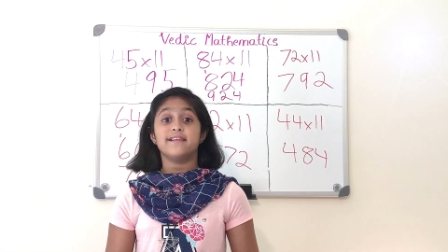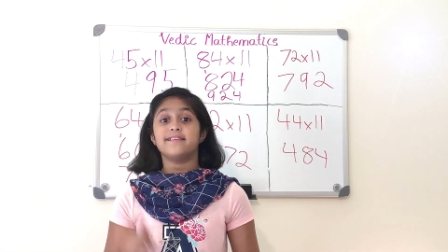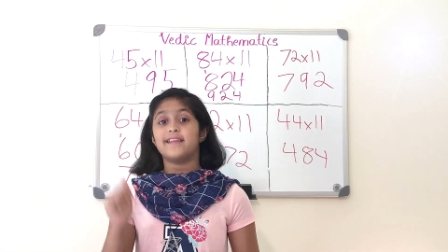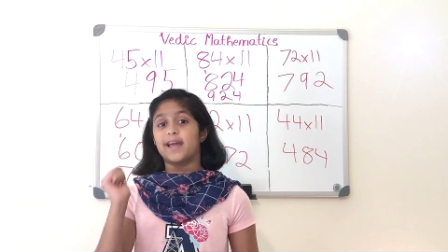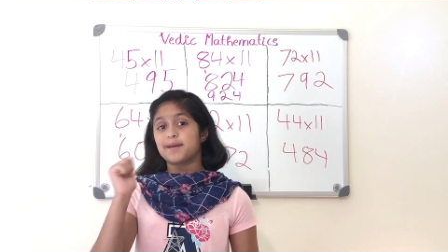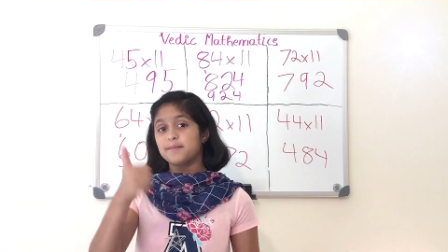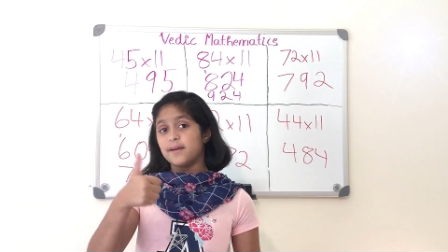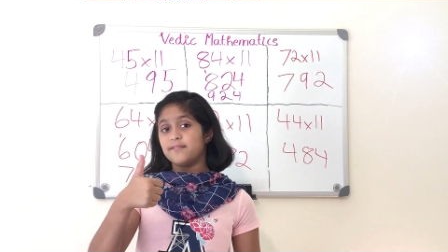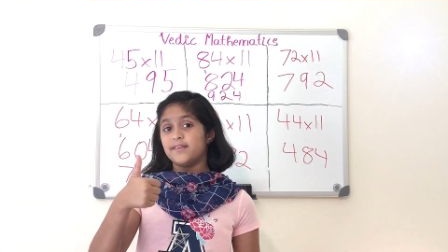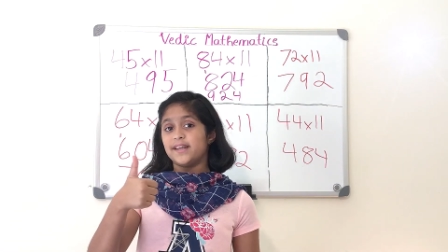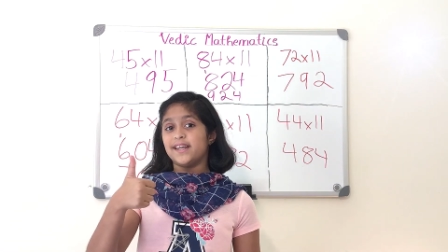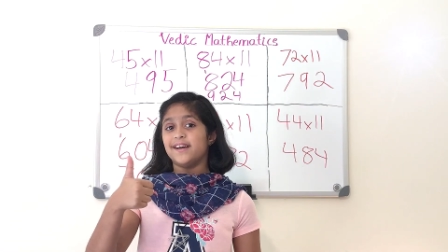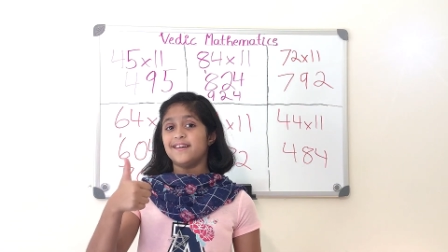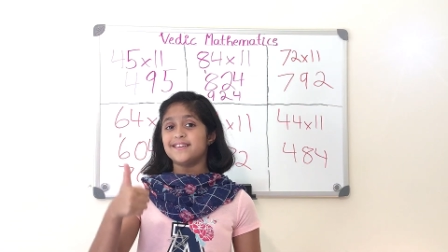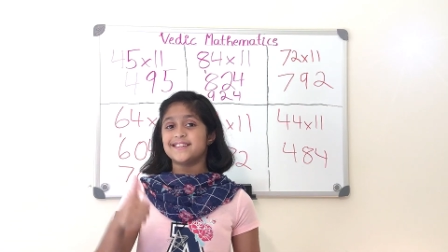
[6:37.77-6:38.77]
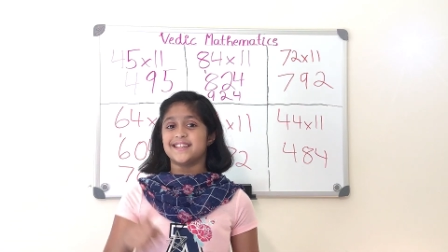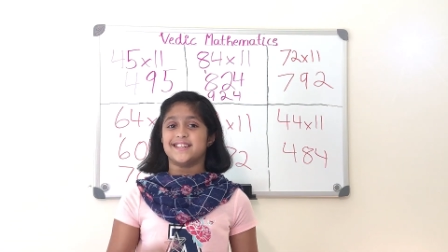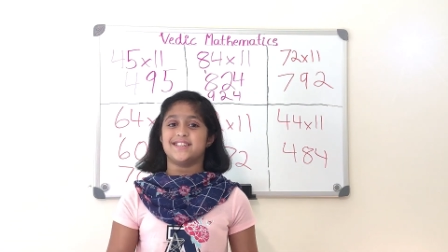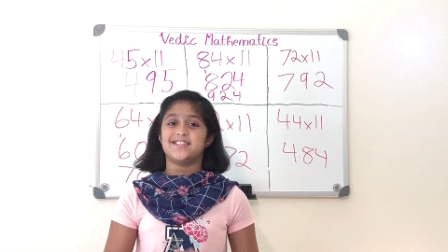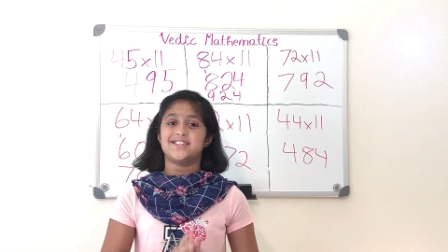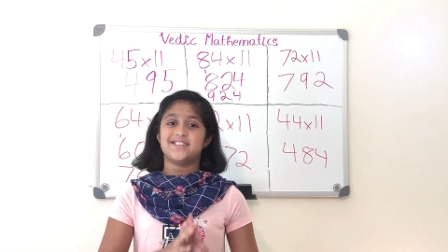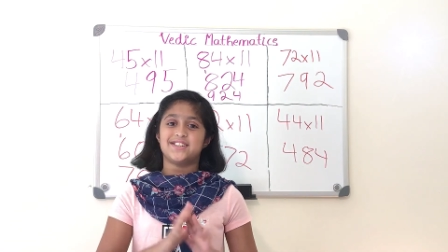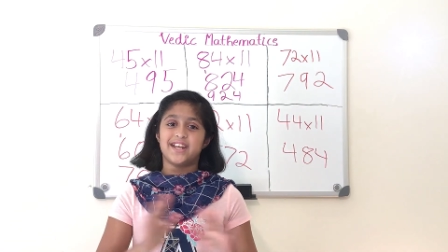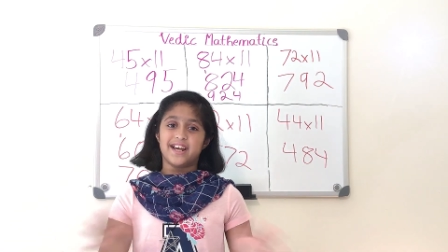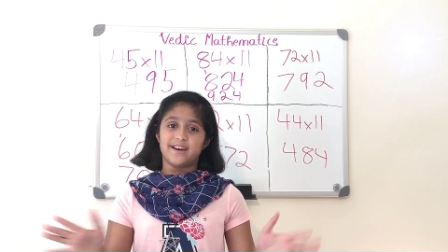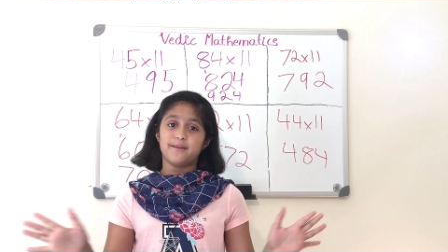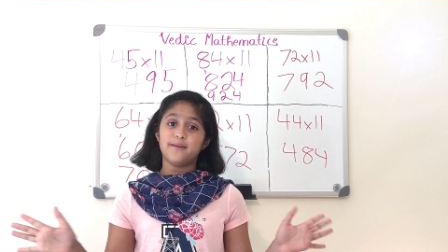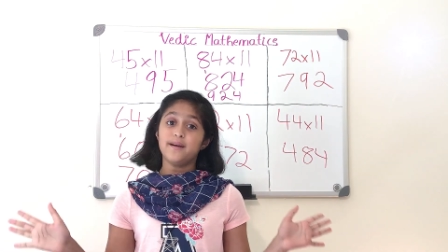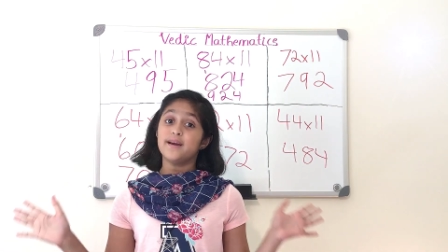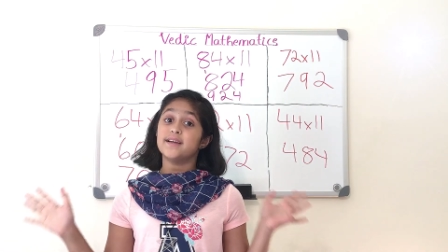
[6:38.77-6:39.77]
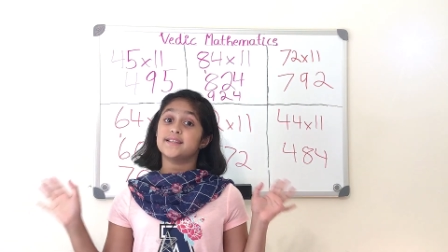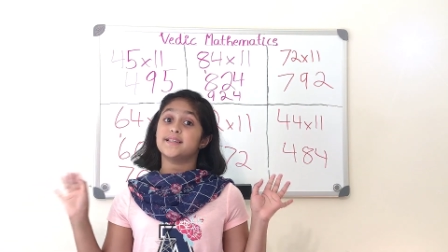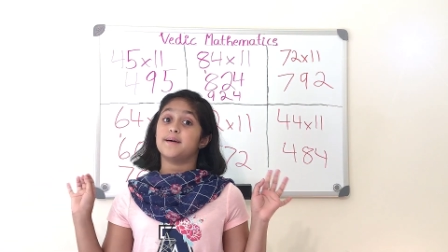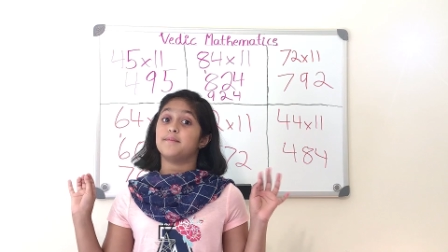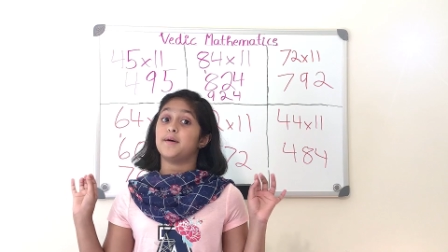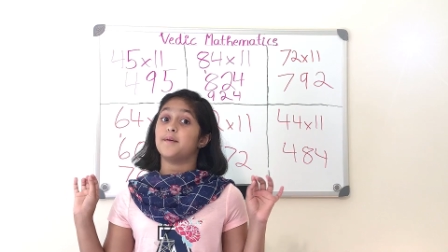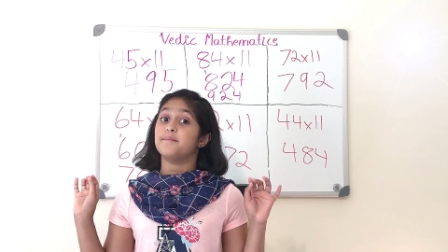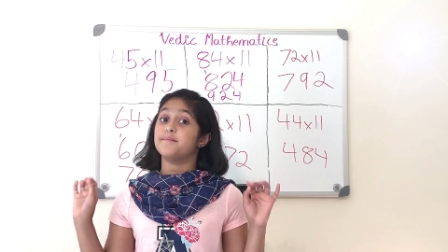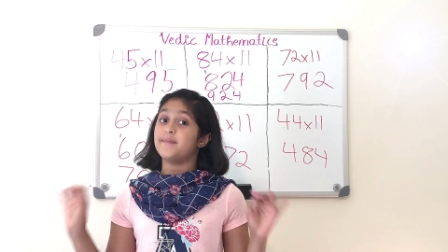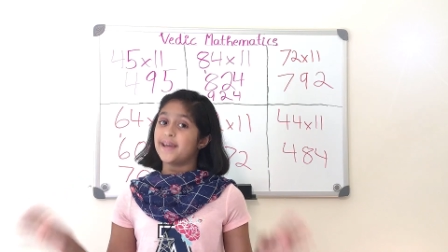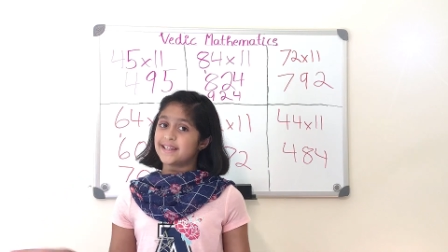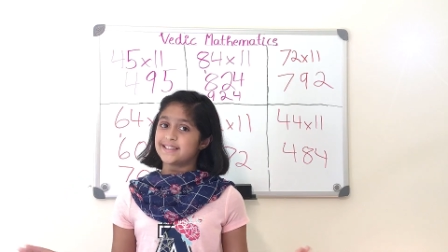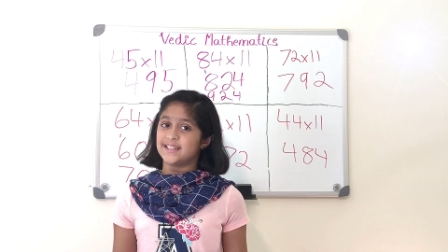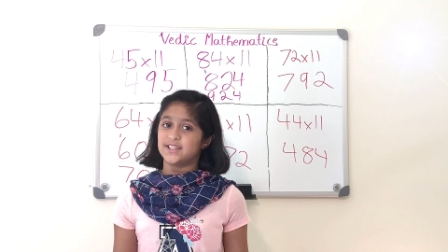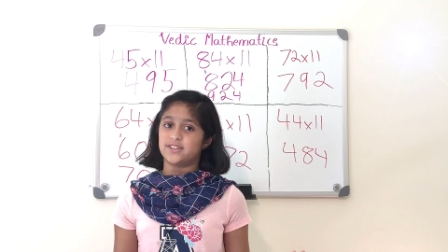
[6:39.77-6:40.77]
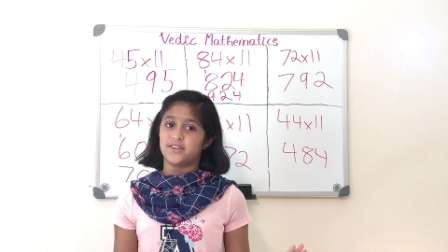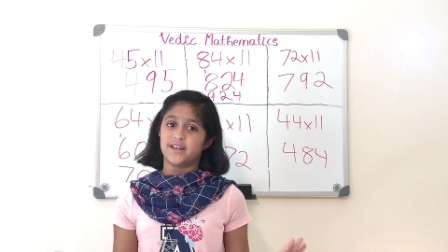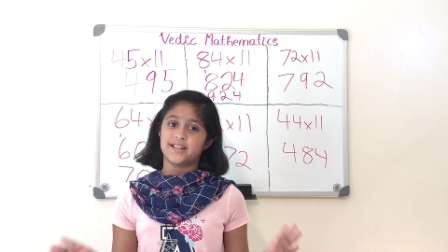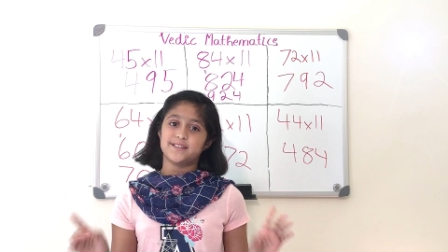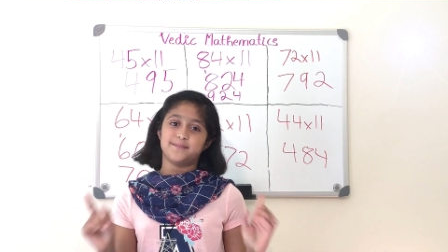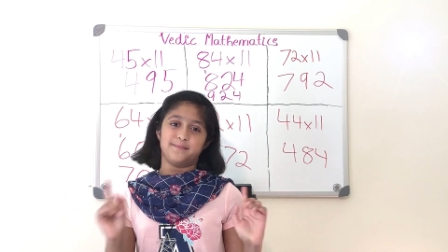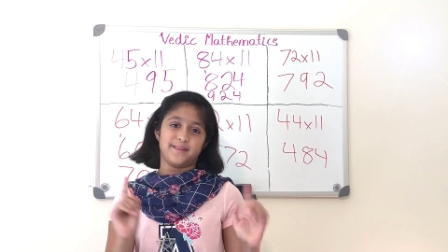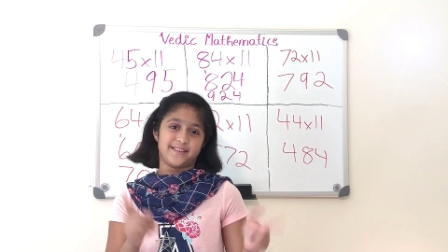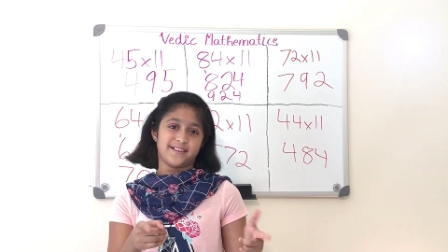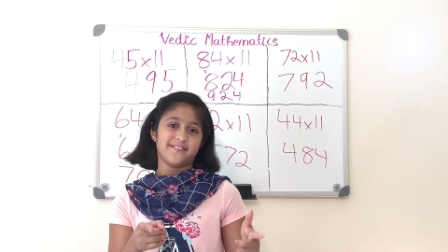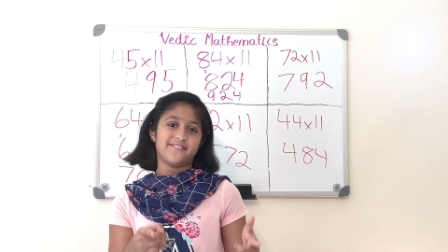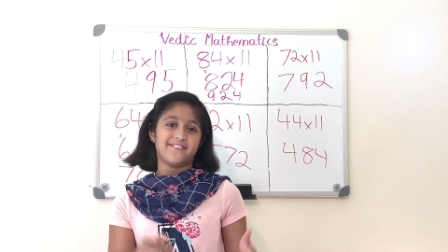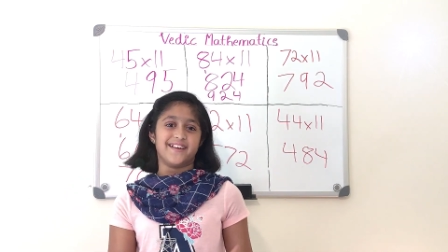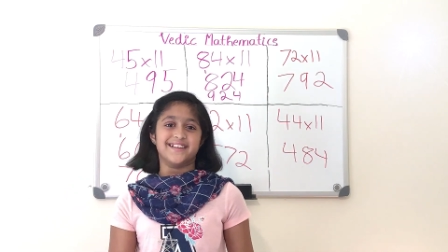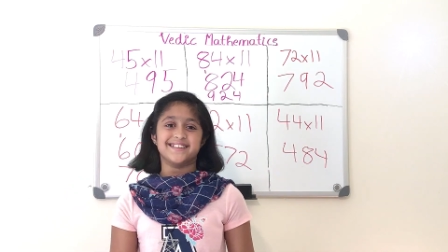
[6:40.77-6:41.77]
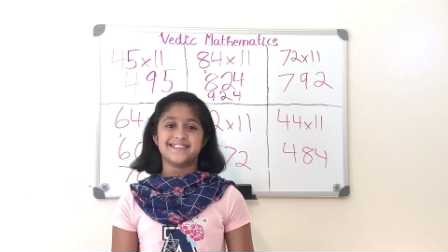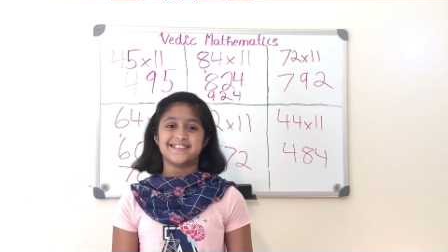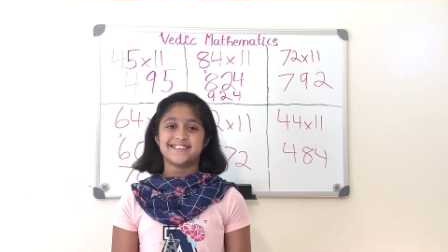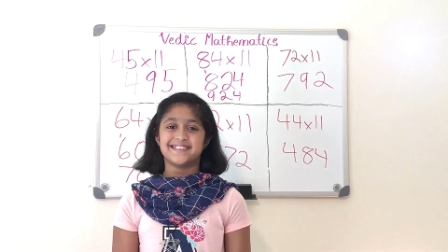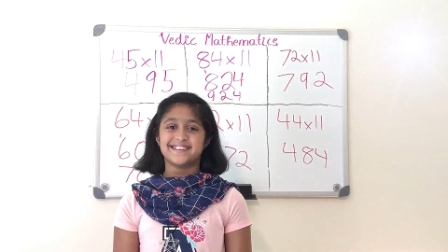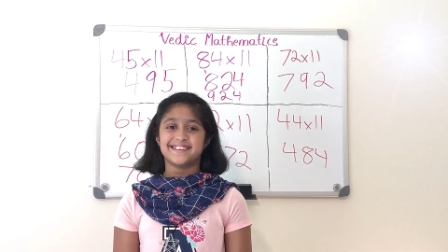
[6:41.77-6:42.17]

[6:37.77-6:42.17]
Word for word: like my videos, and share some amazing tricks with your friends.